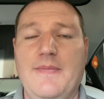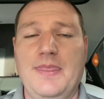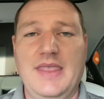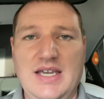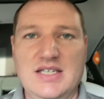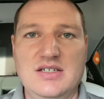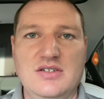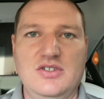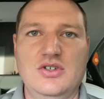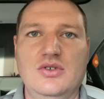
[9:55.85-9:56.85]
they
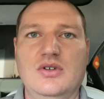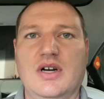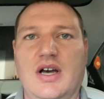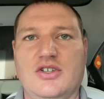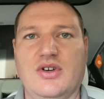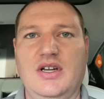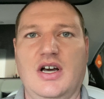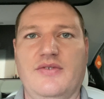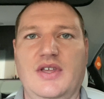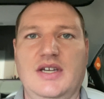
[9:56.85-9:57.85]
can do a
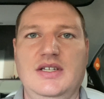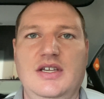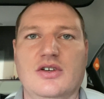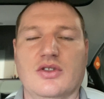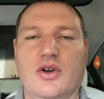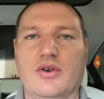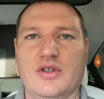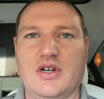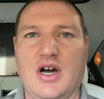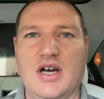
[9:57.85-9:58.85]
trade-off. They can either lower
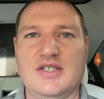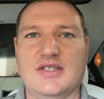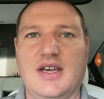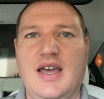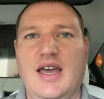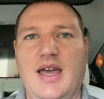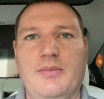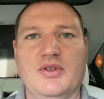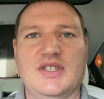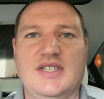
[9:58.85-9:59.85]
the cost and
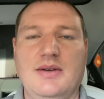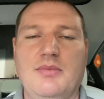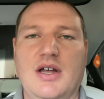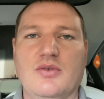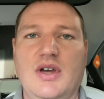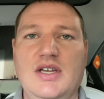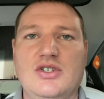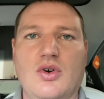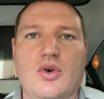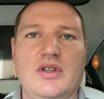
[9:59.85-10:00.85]
put the same amount of
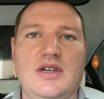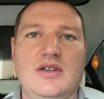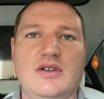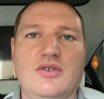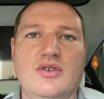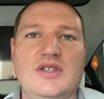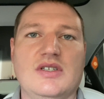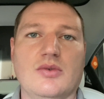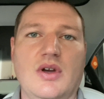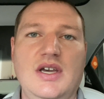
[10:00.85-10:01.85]
range, or they can increase
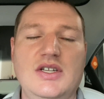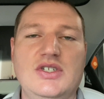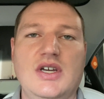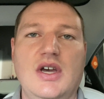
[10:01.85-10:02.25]
the range,